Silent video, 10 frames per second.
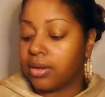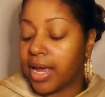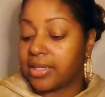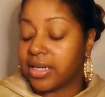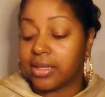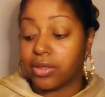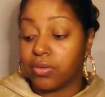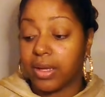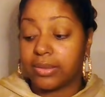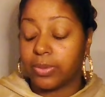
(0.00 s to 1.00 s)
not telling you
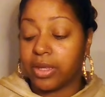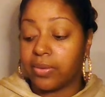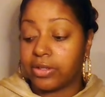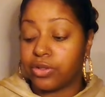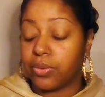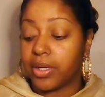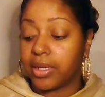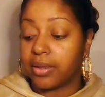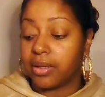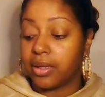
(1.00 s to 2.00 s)
that's what they were doing.